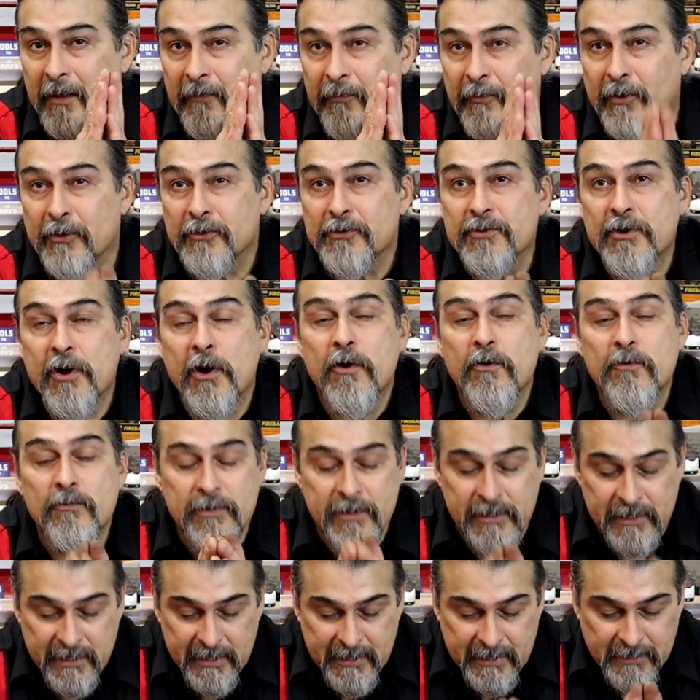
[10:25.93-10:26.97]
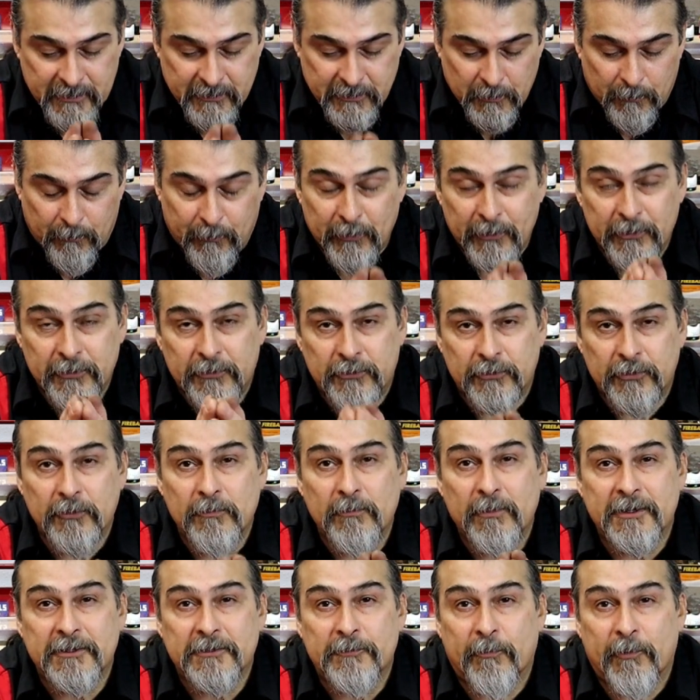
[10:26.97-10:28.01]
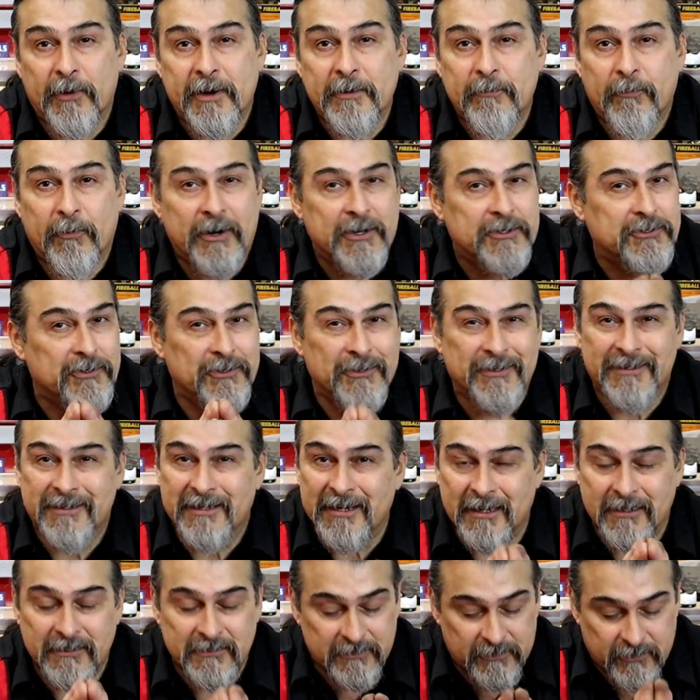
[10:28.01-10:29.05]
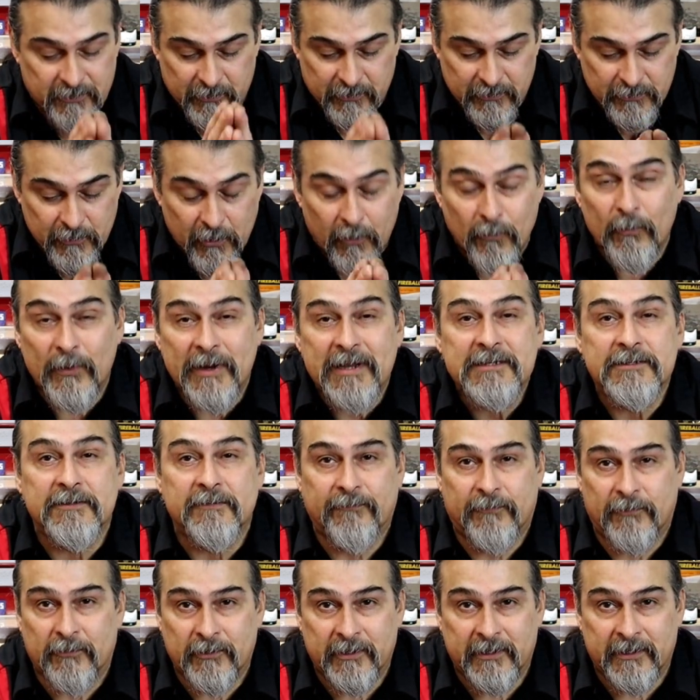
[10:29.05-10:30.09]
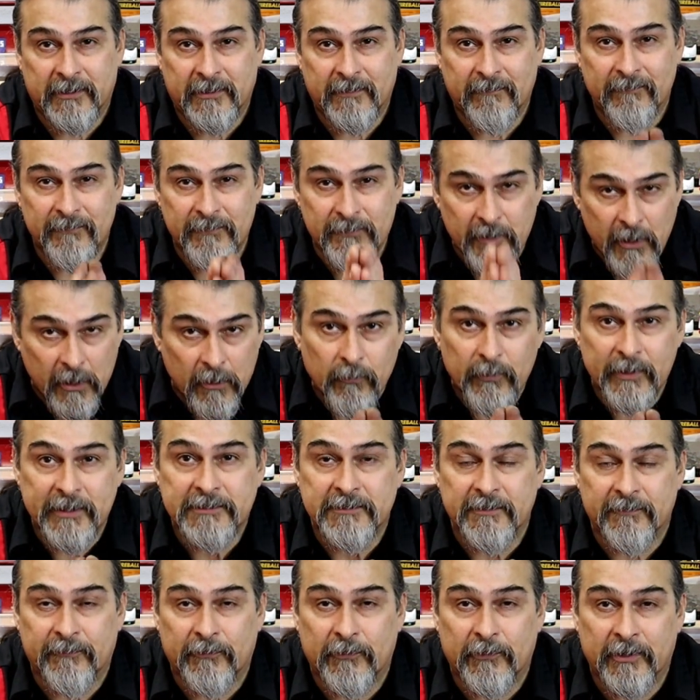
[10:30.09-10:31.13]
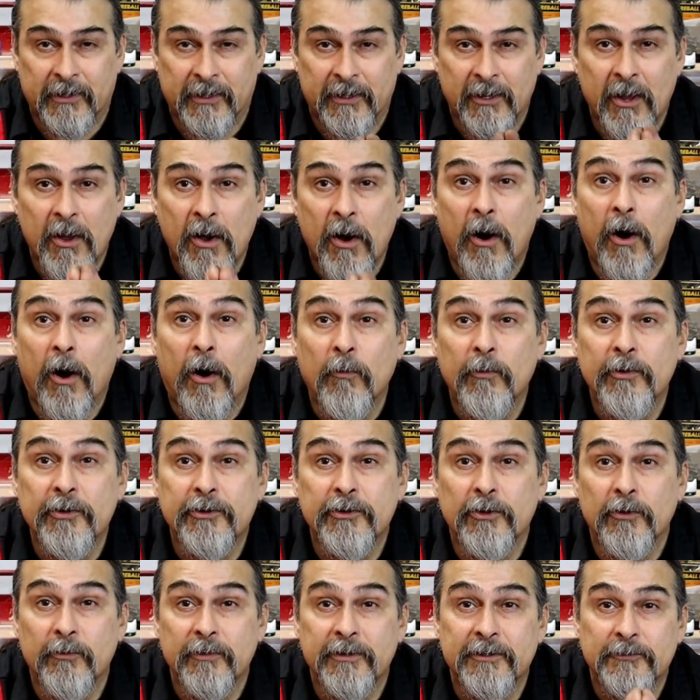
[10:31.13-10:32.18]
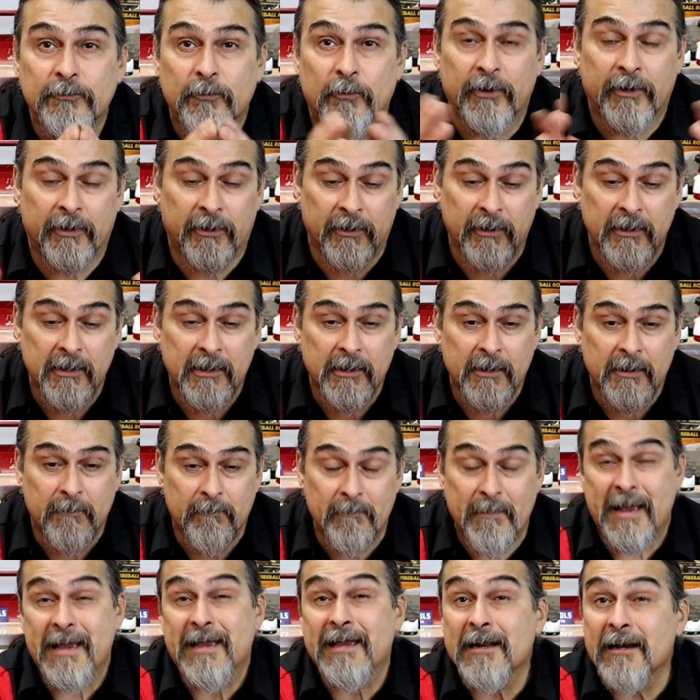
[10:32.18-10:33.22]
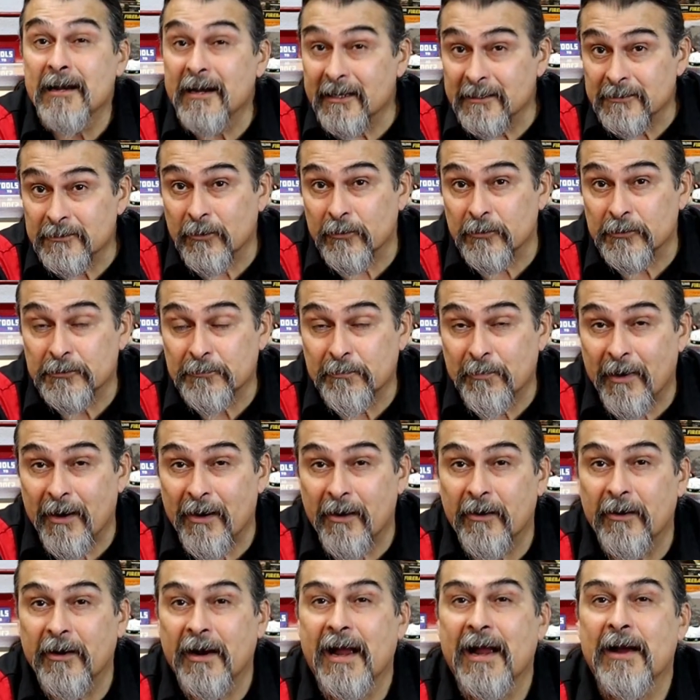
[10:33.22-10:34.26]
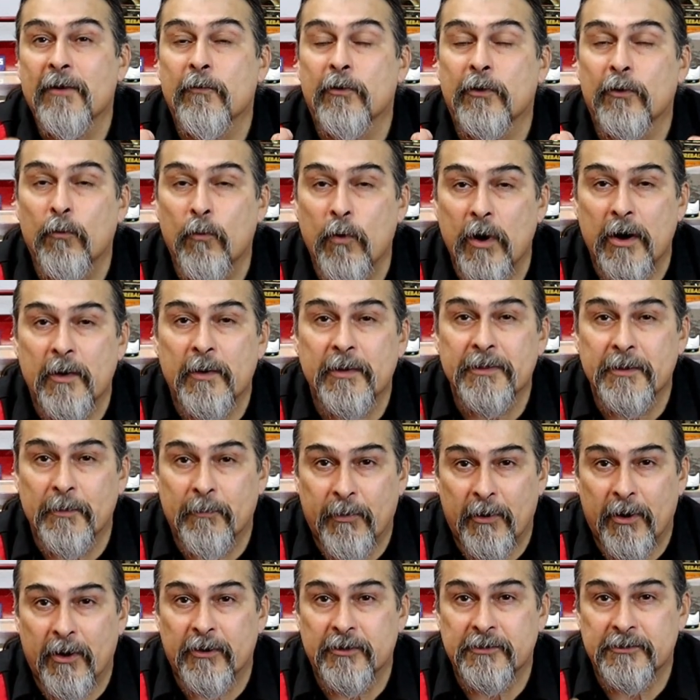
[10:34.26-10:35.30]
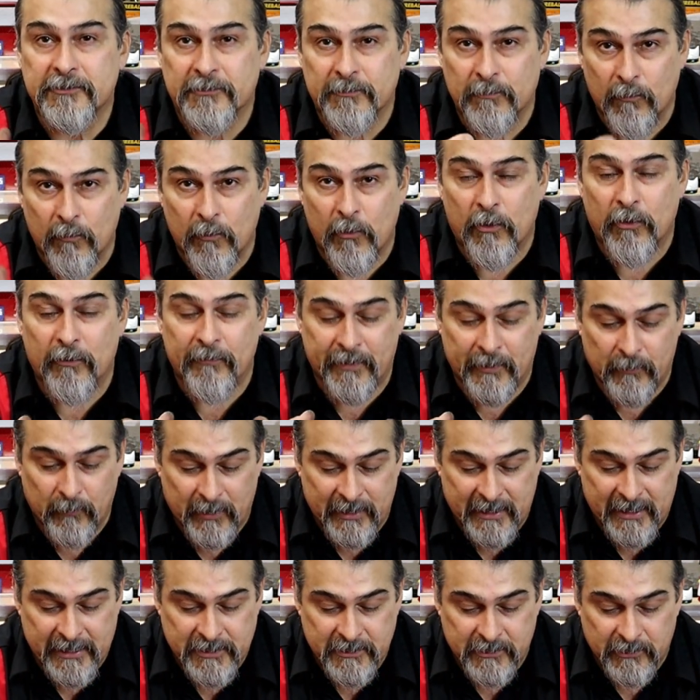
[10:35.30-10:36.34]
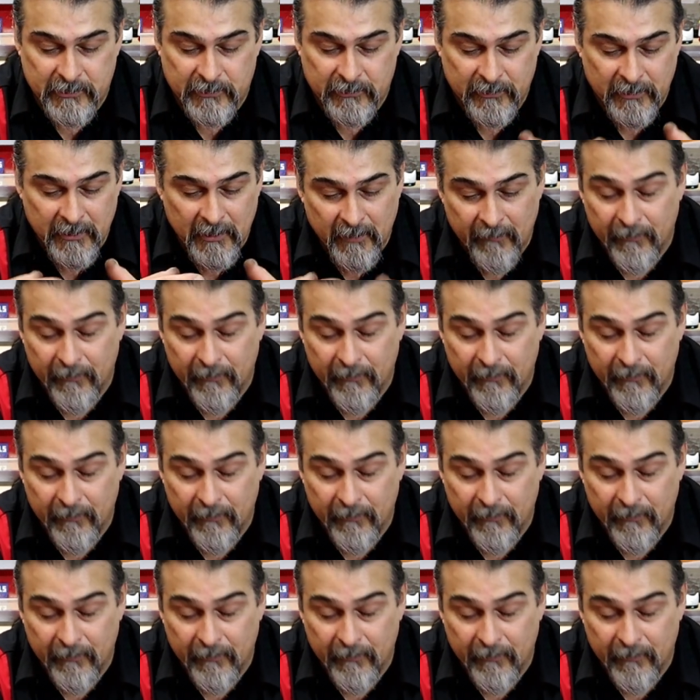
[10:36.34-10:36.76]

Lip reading: There's no need to put too much spring pressure. There's no reason for it. No reason for it. All we're doing is we're making less horsepower and we're wearing the parts more than we need to.